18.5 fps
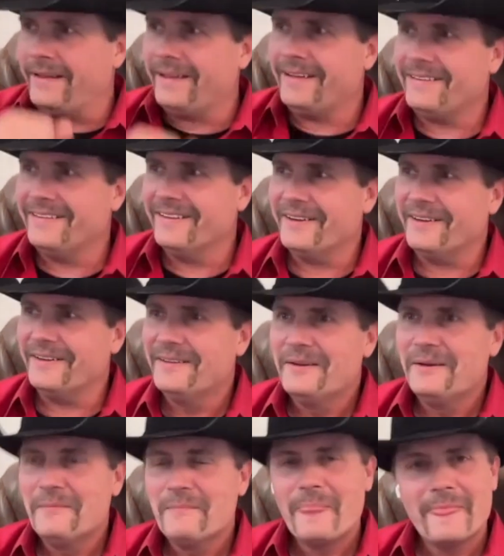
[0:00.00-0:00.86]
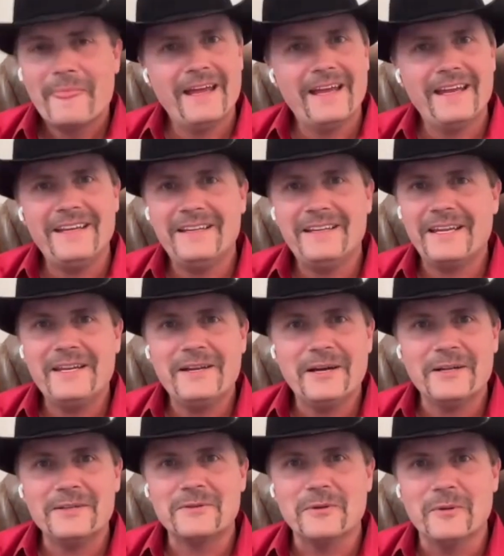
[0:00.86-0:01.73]
And he
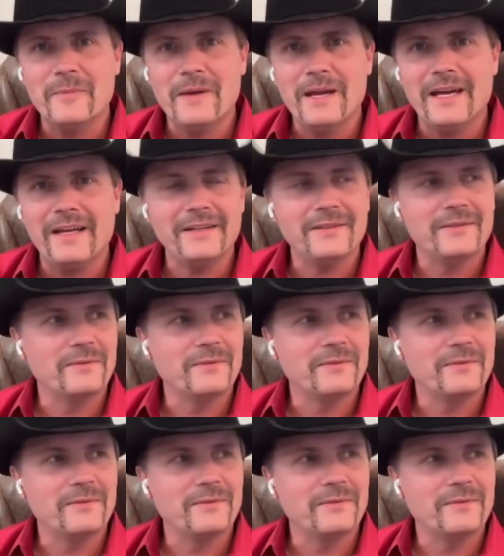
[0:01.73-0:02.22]
got so mad